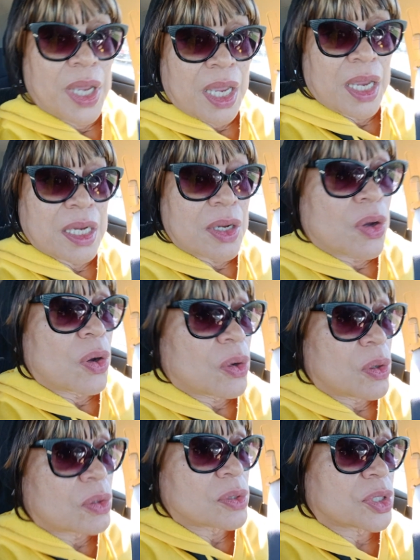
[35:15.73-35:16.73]
ate a
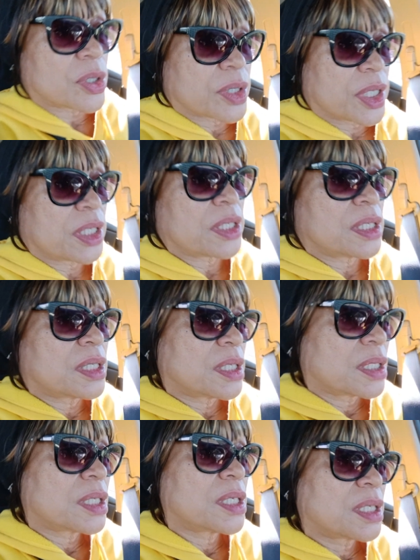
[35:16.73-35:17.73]
whole turkey,
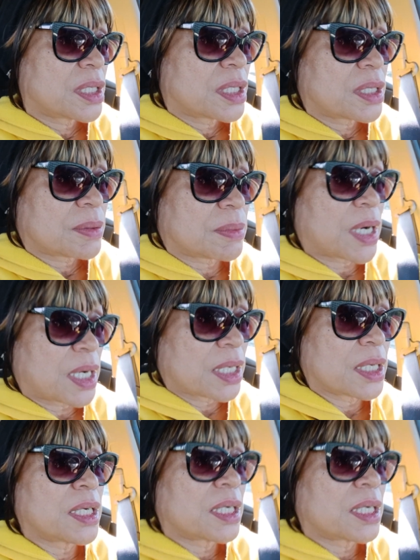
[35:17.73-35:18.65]
right?